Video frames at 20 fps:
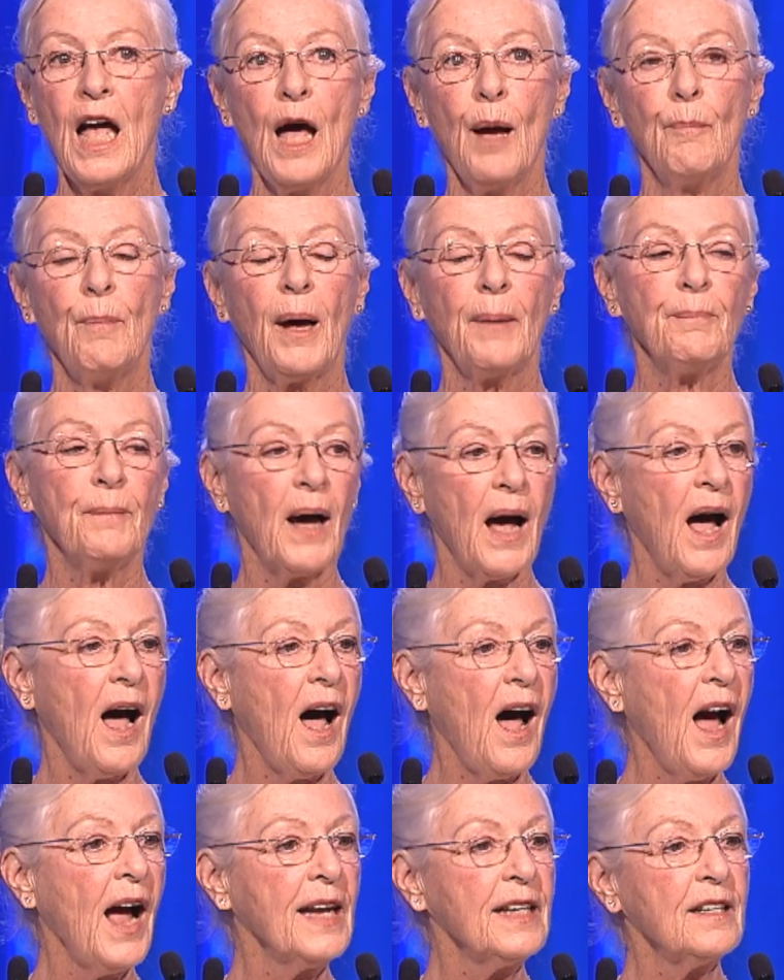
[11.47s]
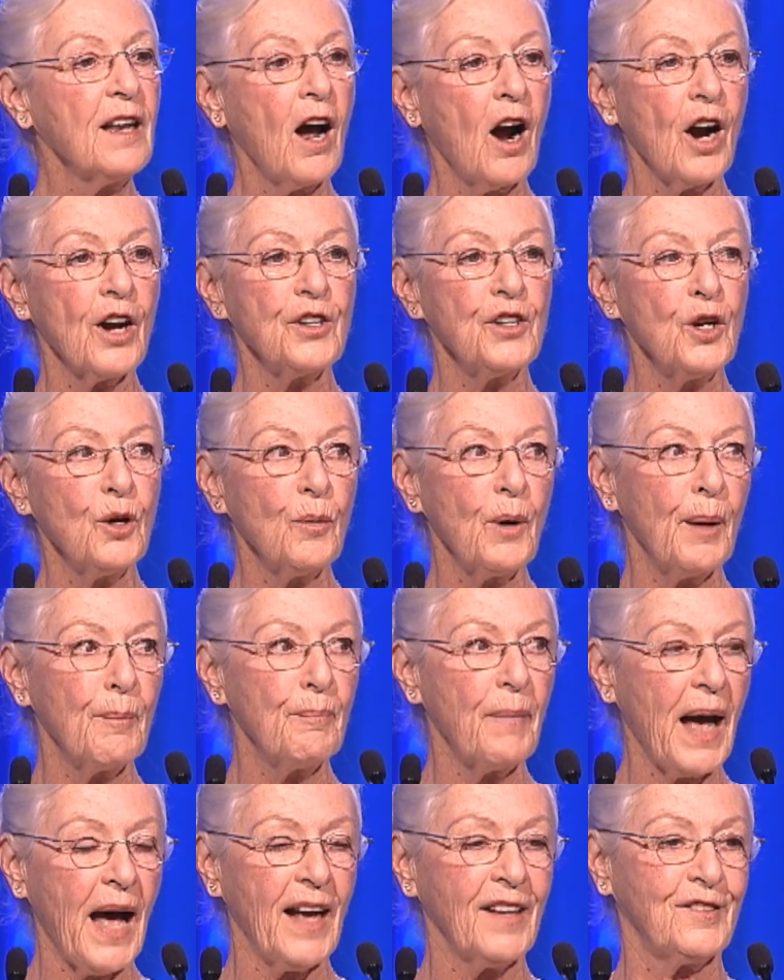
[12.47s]
But behind our new
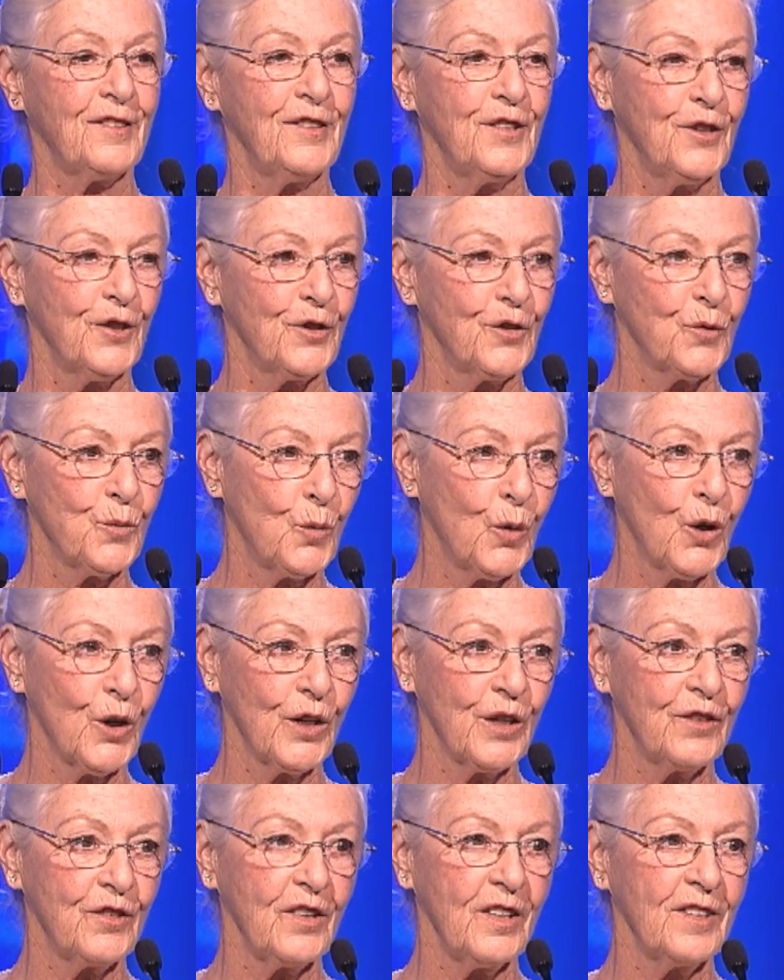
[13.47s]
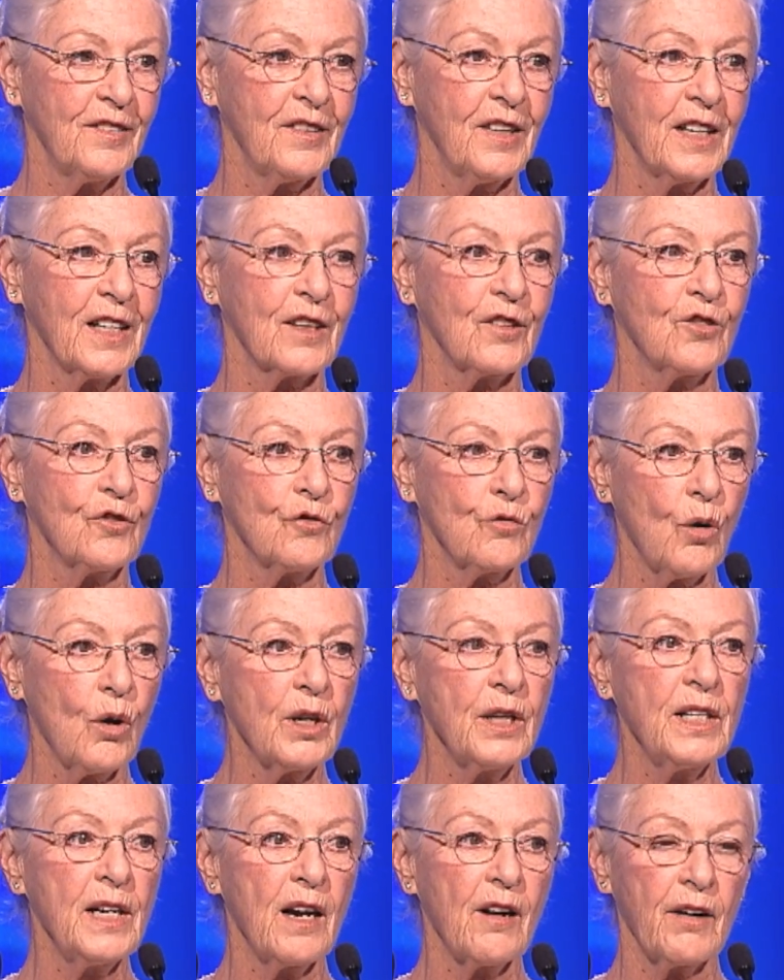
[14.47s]
ambassador's words is an
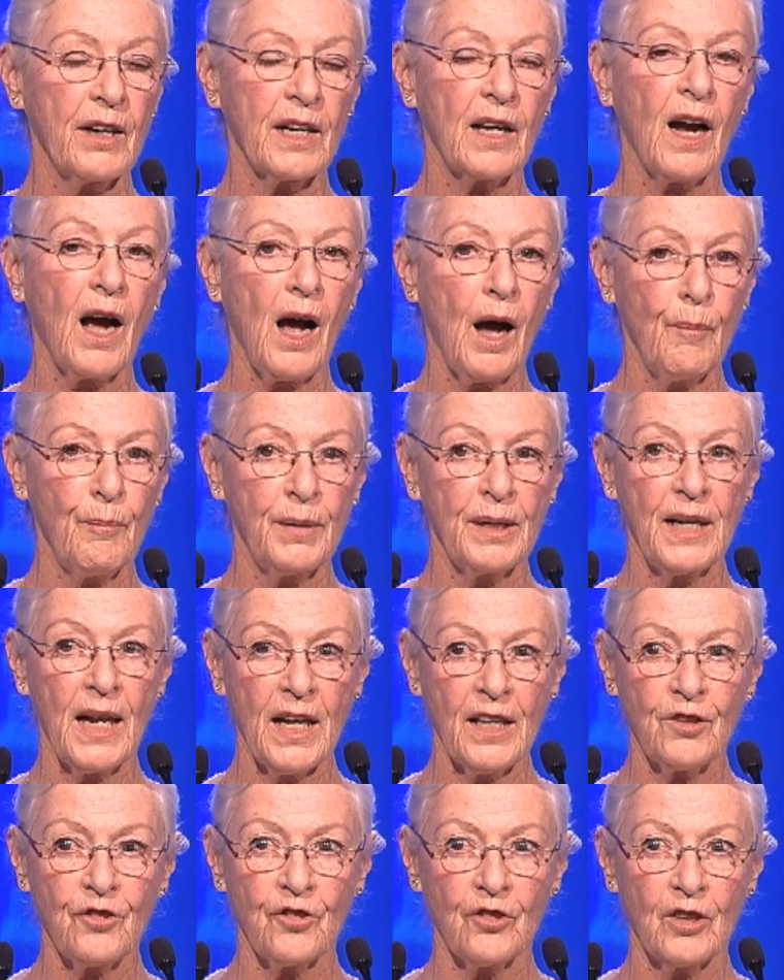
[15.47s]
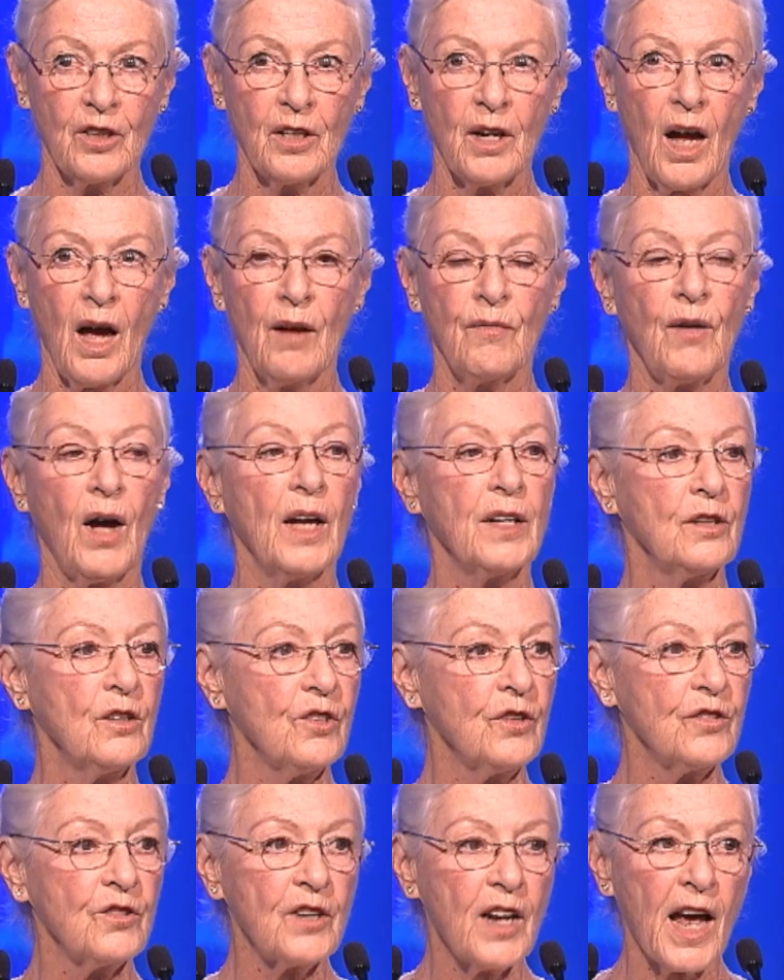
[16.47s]
extraordinary combination of
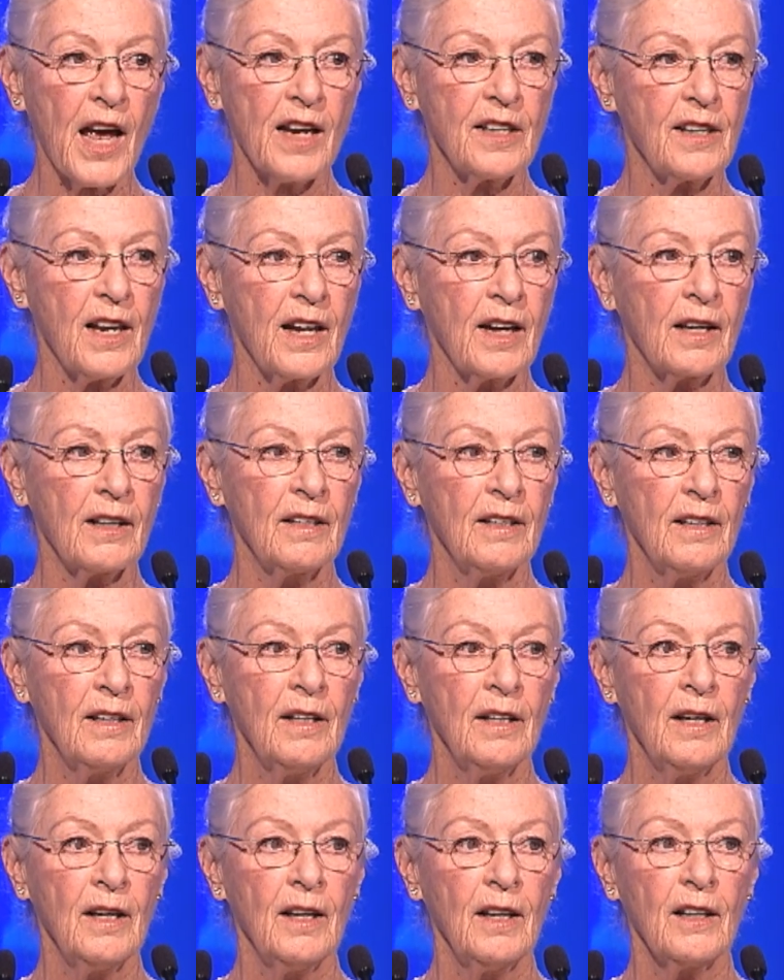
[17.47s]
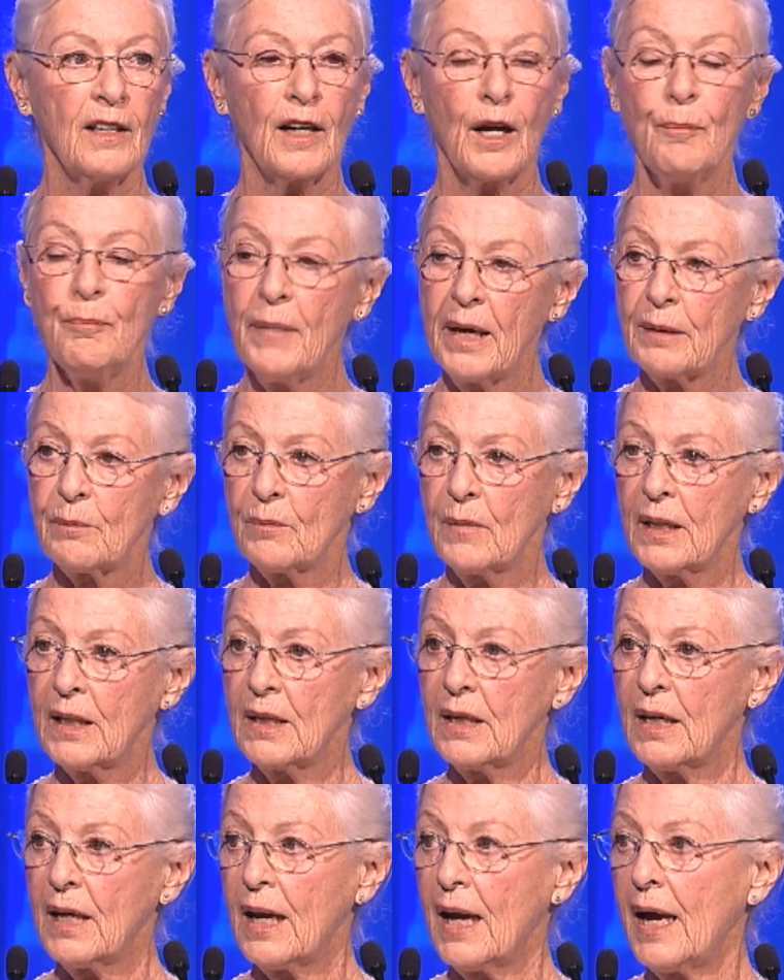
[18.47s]
understanding, commitment,
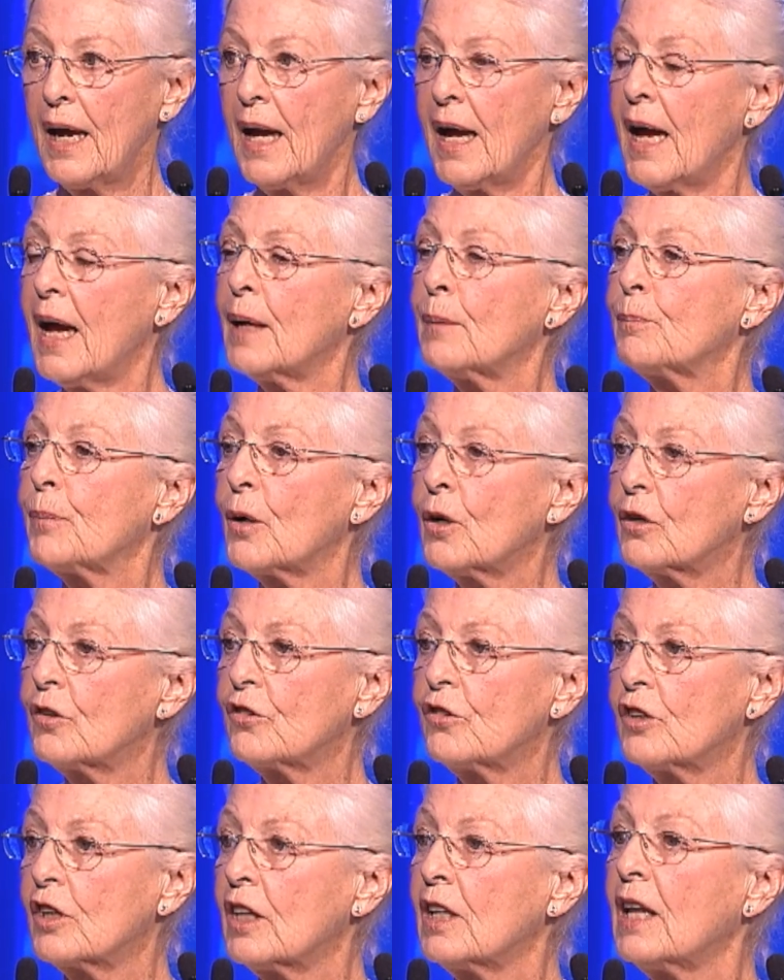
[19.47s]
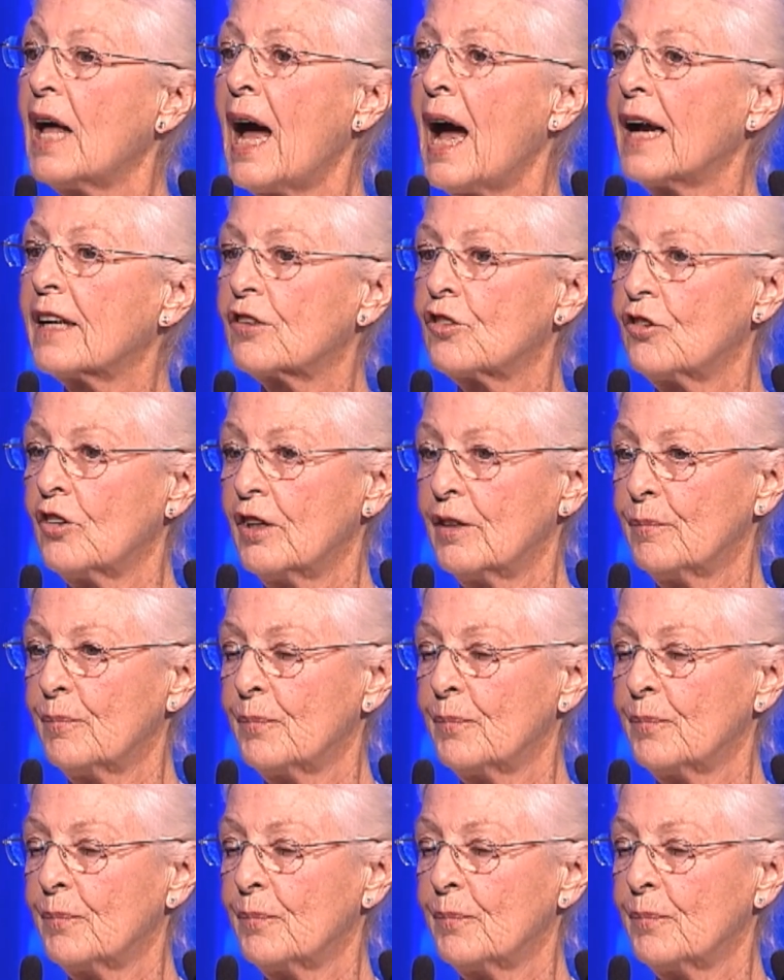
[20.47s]
and personal action.